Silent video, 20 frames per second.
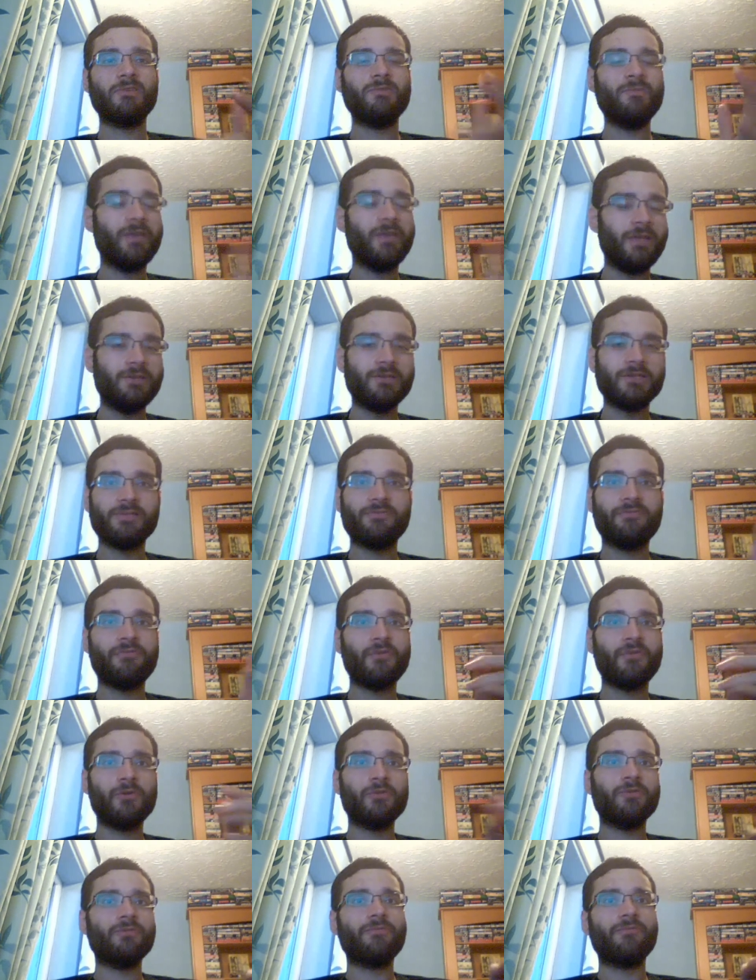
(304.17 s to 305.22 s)
to me, just
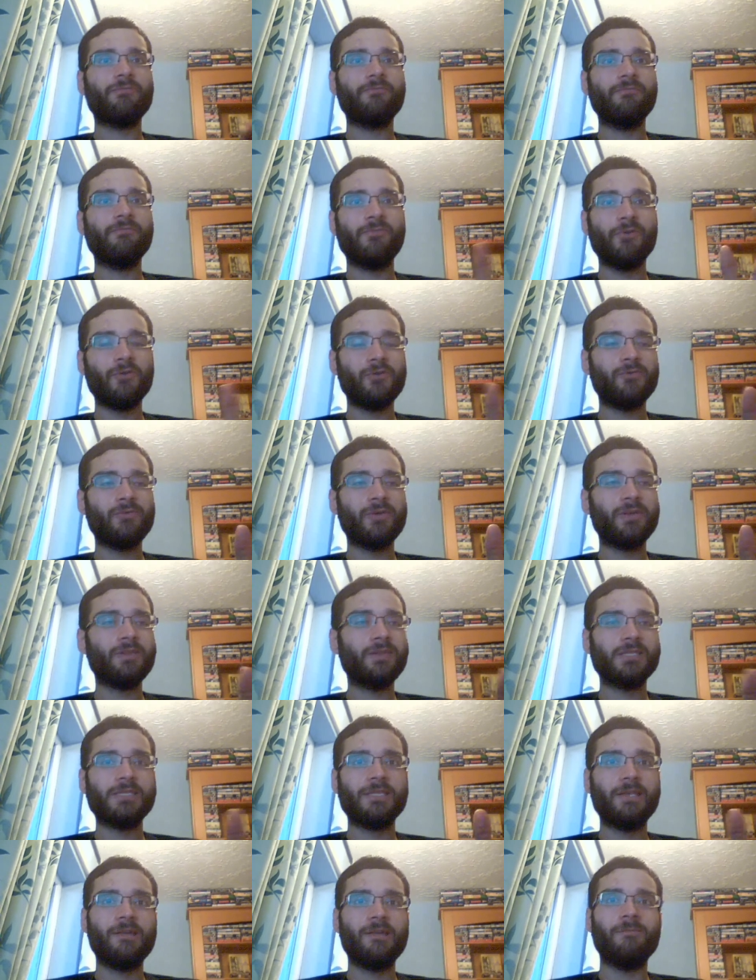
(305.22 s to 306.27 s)
fur furthering the
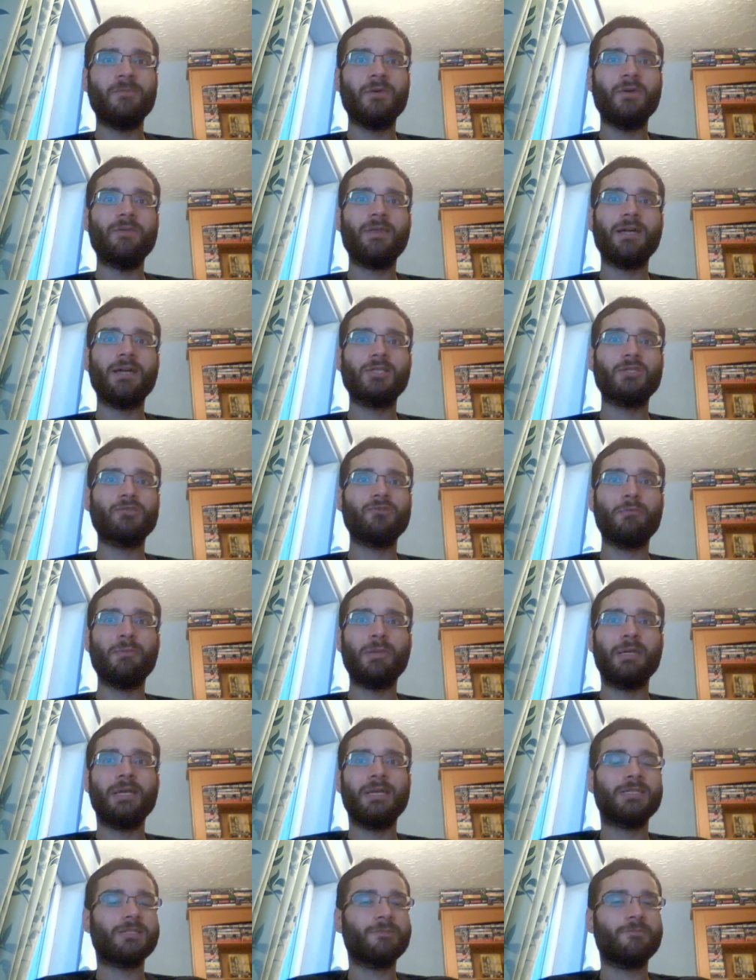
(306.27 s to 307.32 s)
stigma that
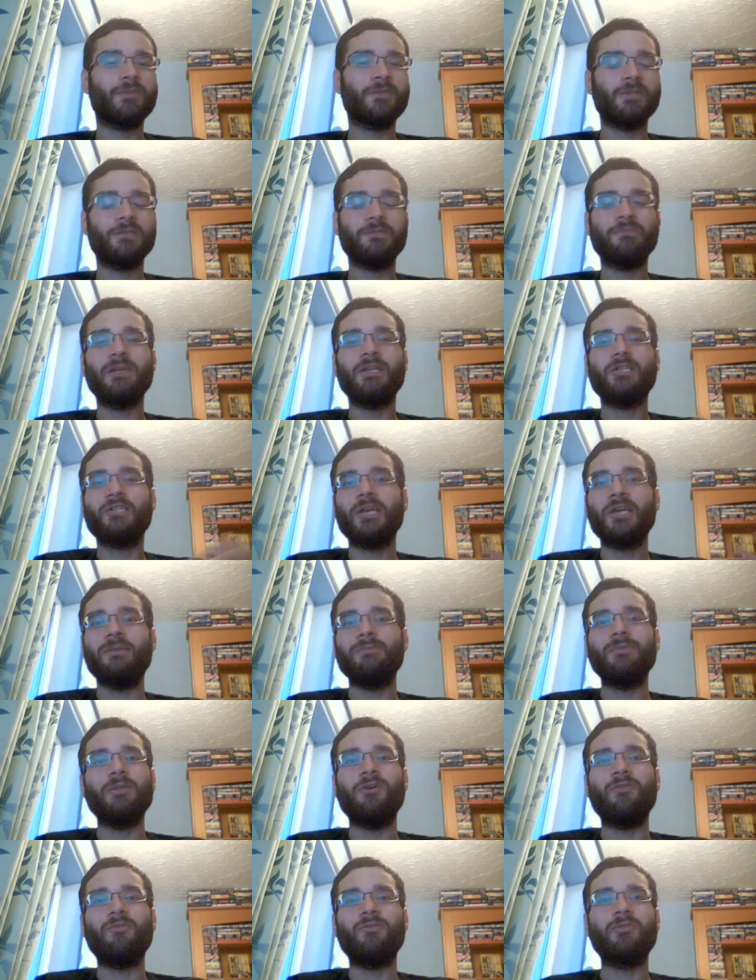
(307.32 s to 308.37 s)
stripping is something to be
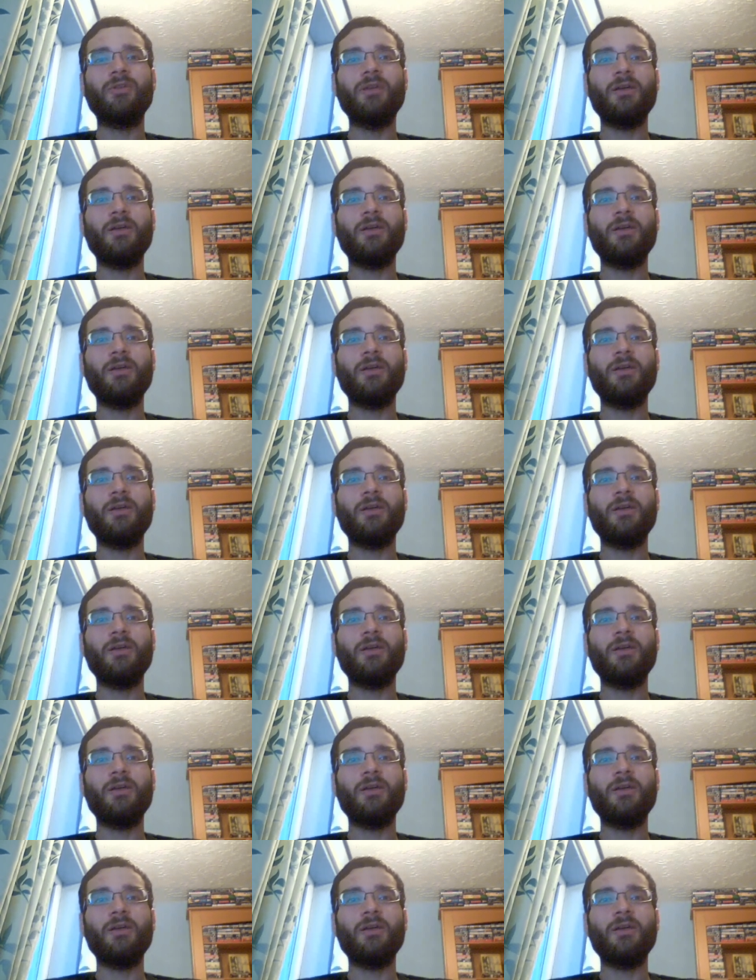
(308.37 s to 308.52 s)
ashamed of.